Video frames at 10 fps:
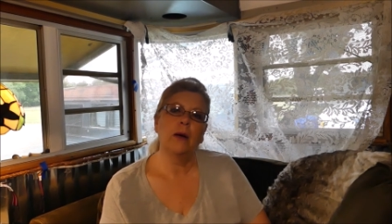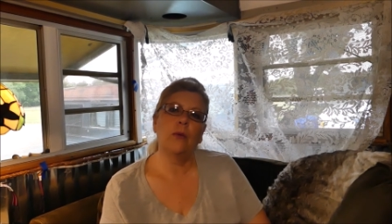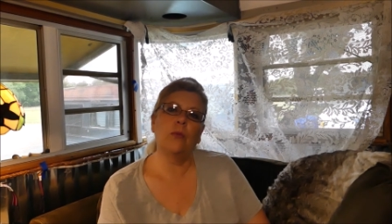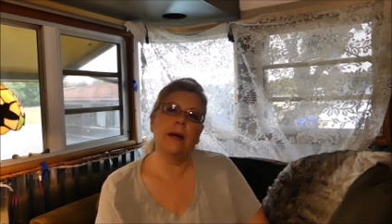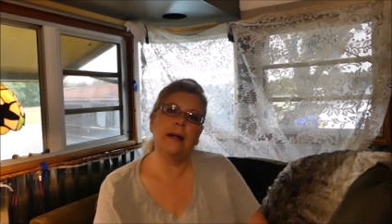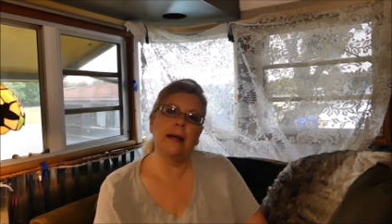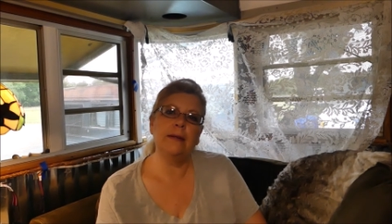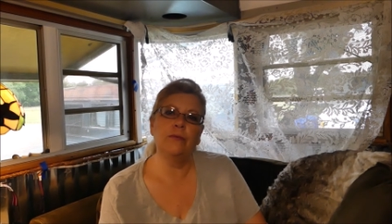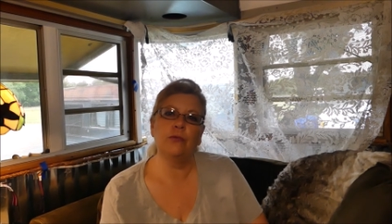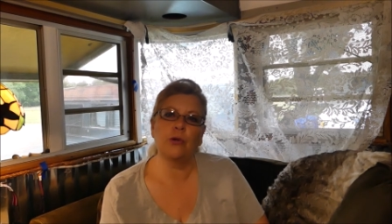when I
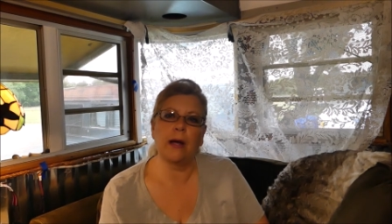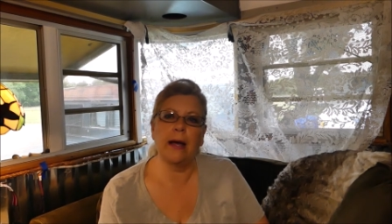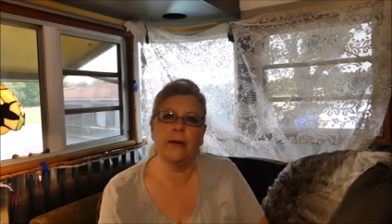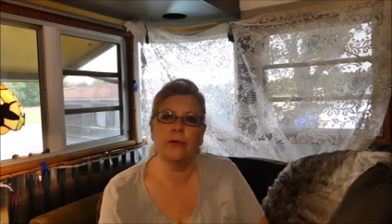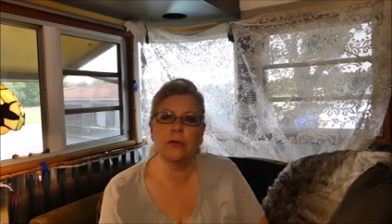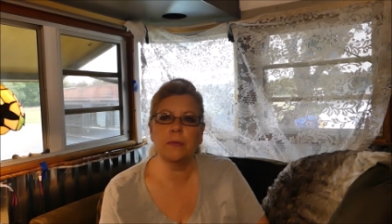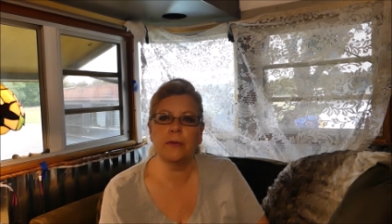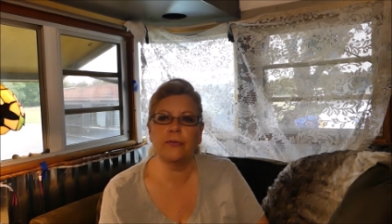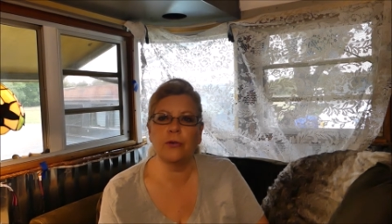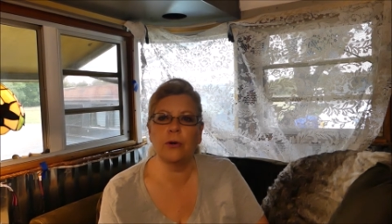traveled
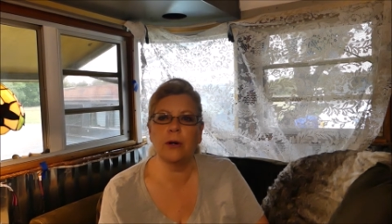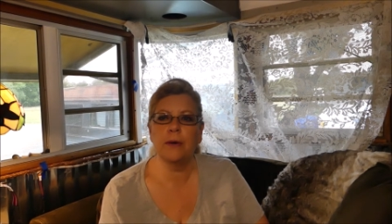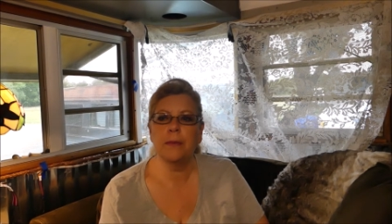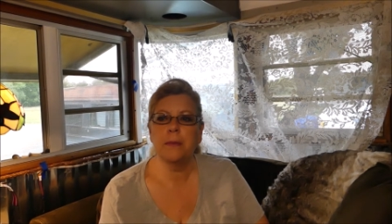before.